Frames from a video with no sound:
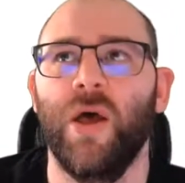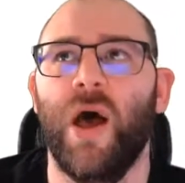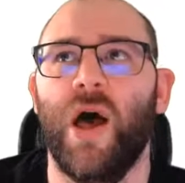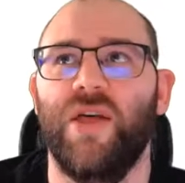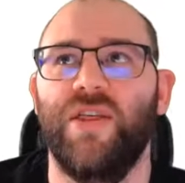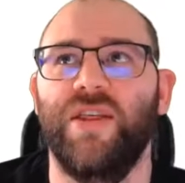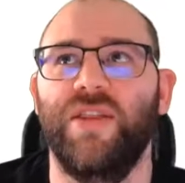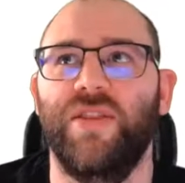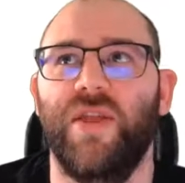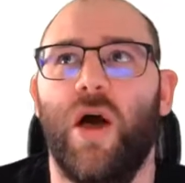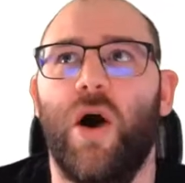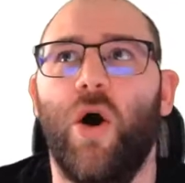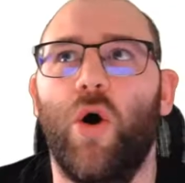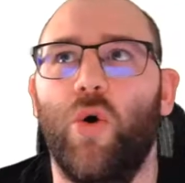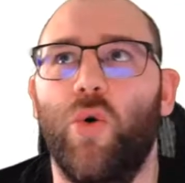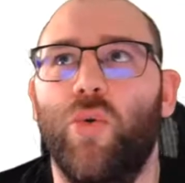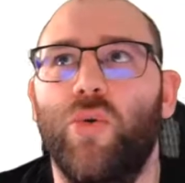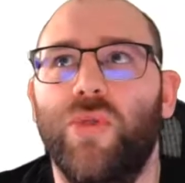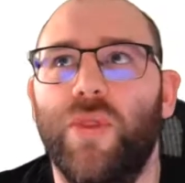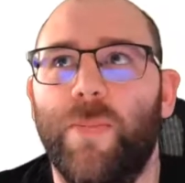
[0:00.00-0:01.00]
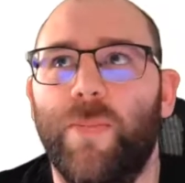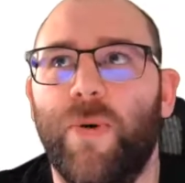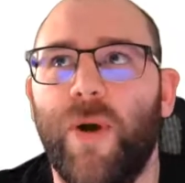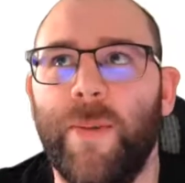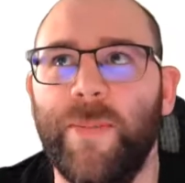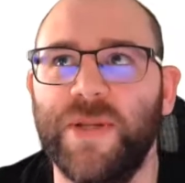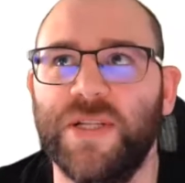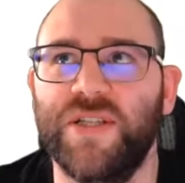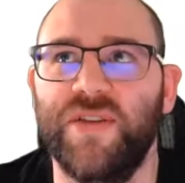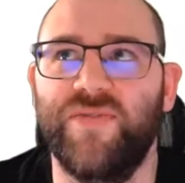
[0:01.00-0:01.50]
I think the
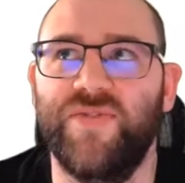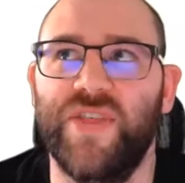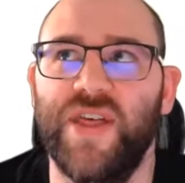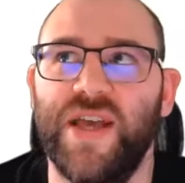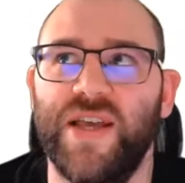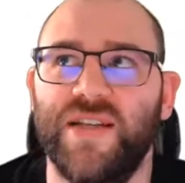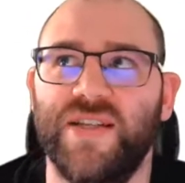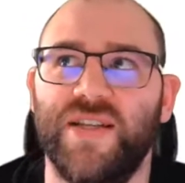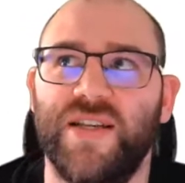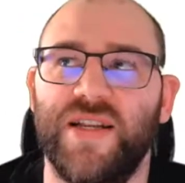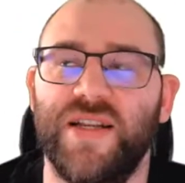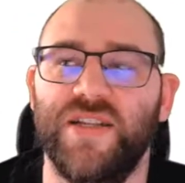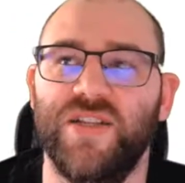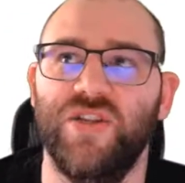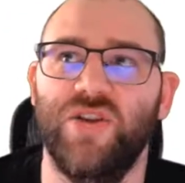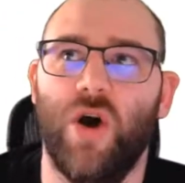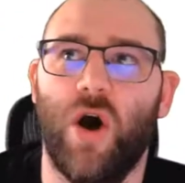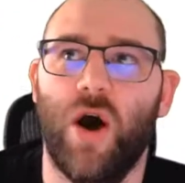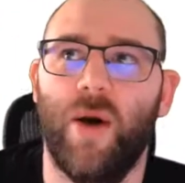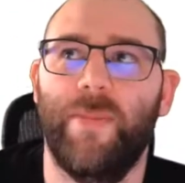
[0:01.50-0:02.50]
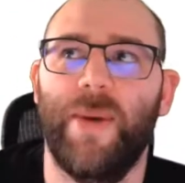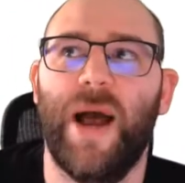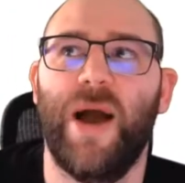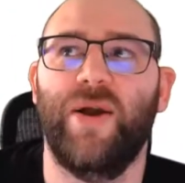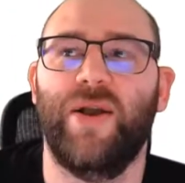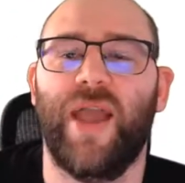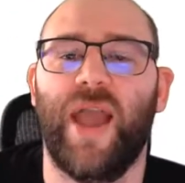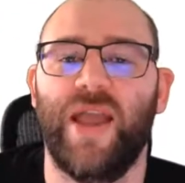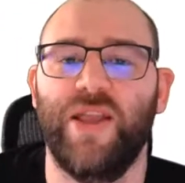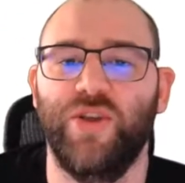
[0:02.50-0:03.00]
premise of this is not
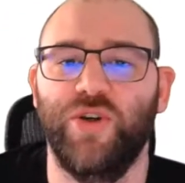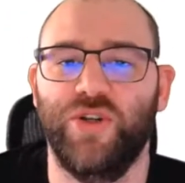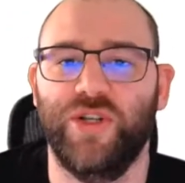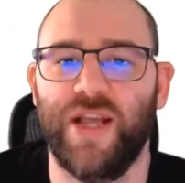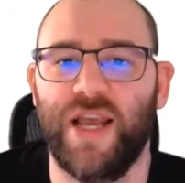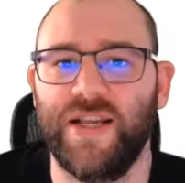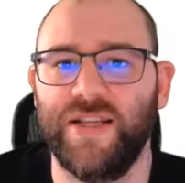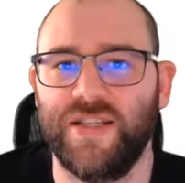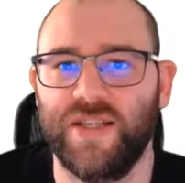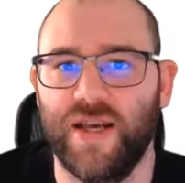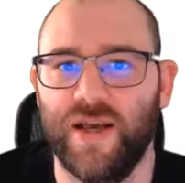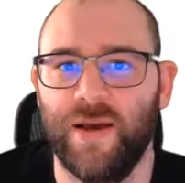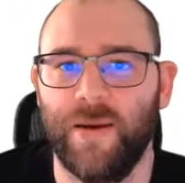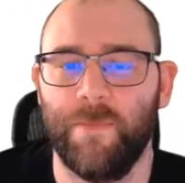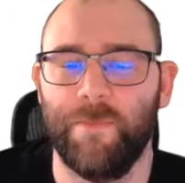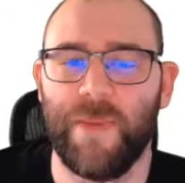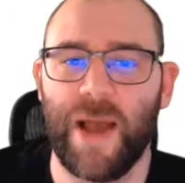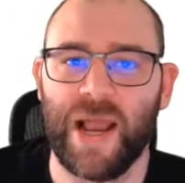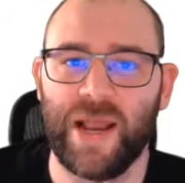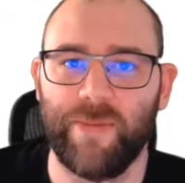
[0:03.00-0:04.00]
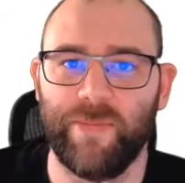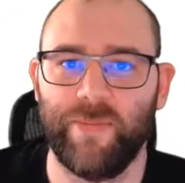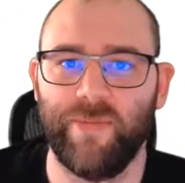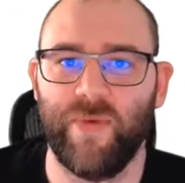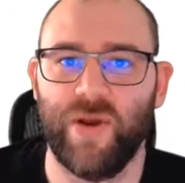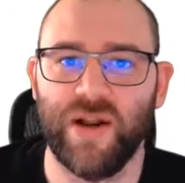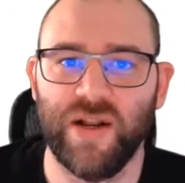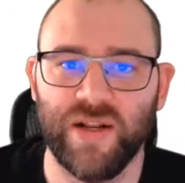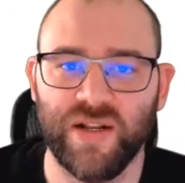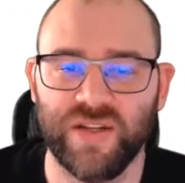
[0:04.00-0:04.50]
about getting your data back up and
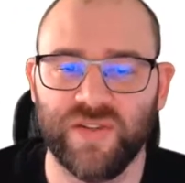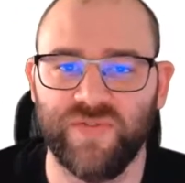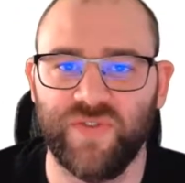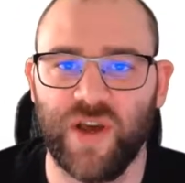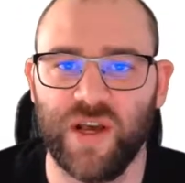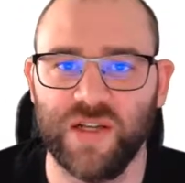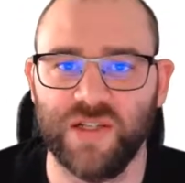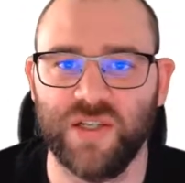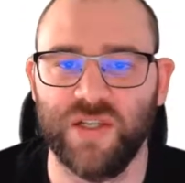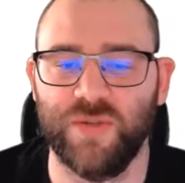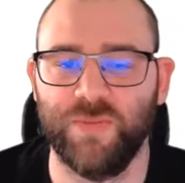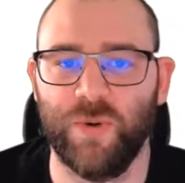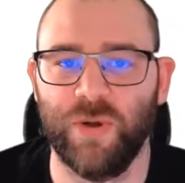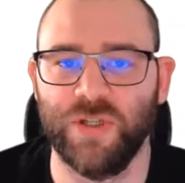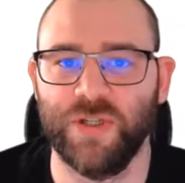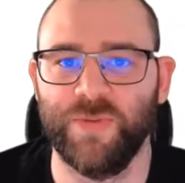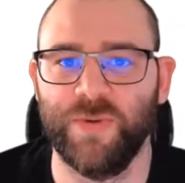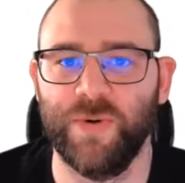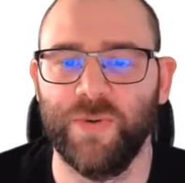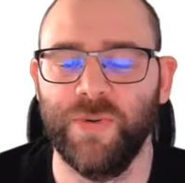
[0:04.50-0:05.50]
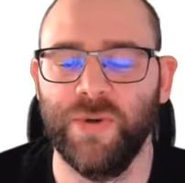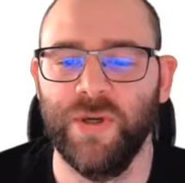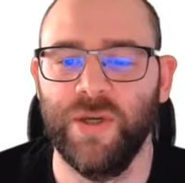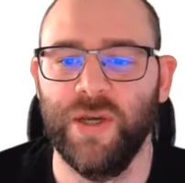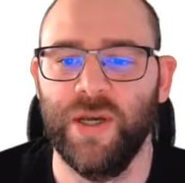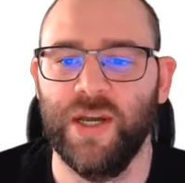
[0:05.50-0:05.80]
running as fast as possible.